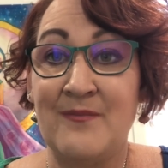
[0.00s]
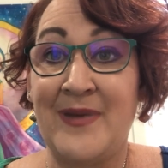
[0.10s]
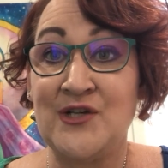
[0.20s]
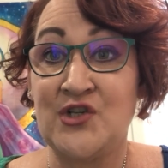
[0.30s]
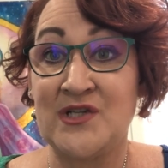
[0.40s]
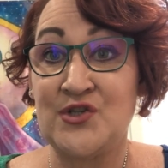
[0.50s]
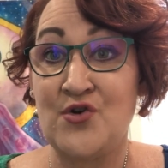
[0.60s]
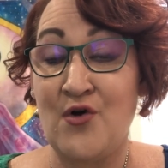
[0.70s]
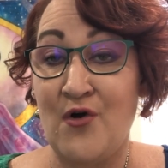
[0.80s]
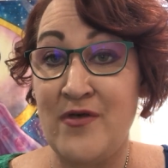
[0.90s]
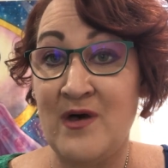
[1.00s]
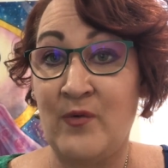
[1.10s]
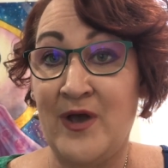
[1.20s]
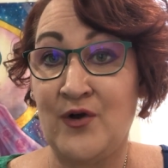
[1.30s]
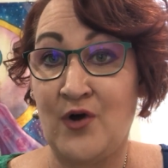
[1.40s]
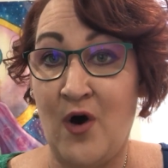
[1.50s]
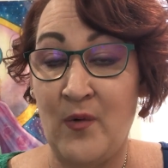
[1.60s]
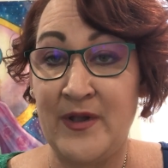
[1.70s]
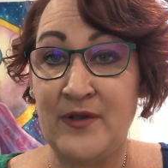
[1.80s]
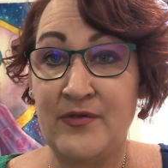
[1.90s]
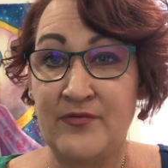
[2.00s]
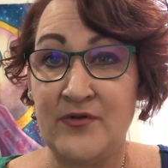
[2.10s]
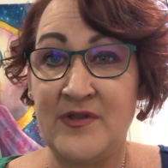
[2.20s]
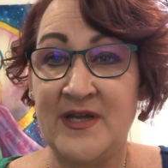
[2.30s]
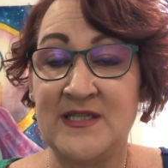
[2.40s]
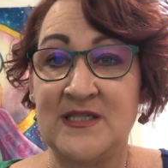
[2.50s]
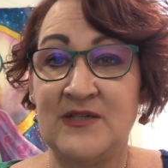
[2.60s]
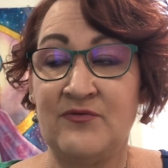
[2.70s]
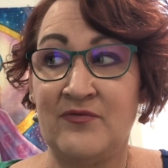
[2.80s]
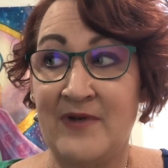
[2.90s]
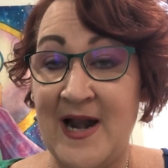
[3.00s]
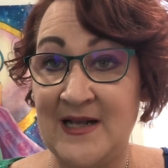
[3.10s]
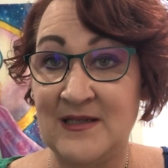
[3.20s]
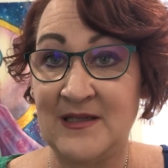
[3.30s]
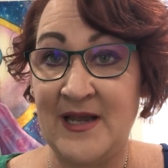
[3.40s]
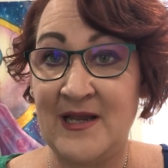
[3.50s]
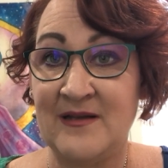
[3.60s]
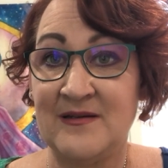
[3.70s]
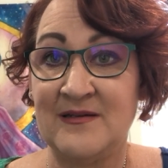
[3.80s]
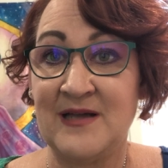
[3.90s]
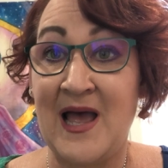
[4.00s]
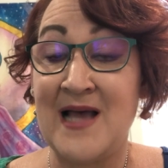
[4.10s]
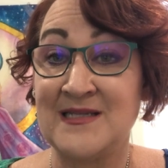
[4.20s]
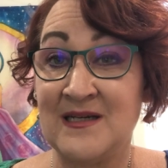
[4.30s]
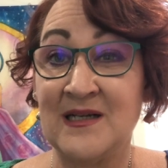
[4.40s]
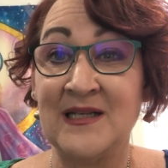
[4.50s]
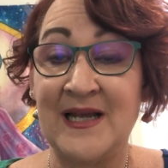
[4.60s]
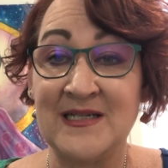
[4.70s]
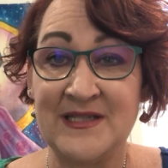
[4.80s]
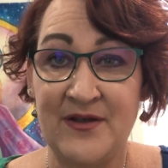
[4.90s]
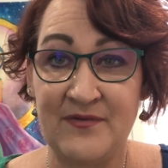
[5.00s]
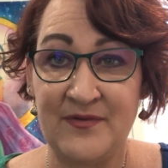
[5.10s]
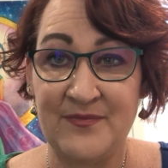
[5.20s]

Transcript: But just know that we are going through this radically as a collective.